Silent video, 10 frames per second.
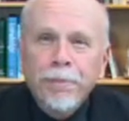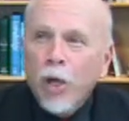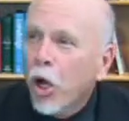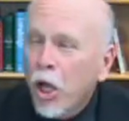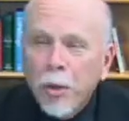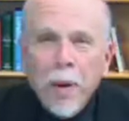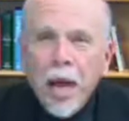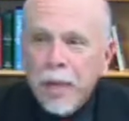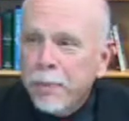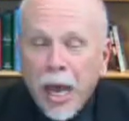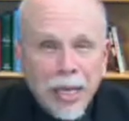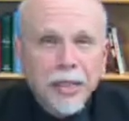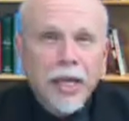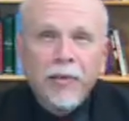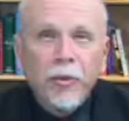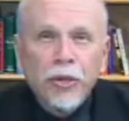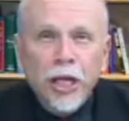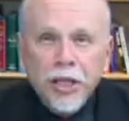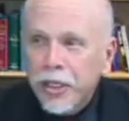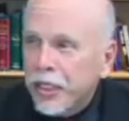All by positive
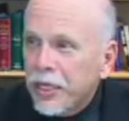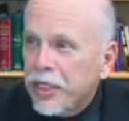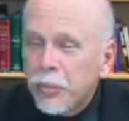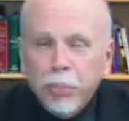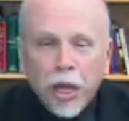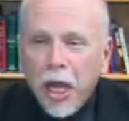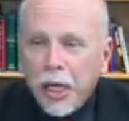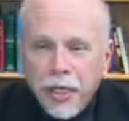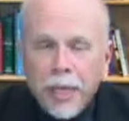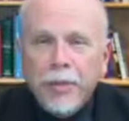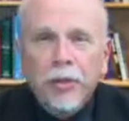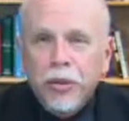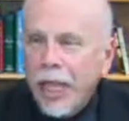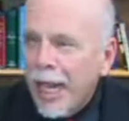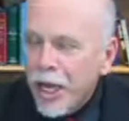mutations and just blind chemicals.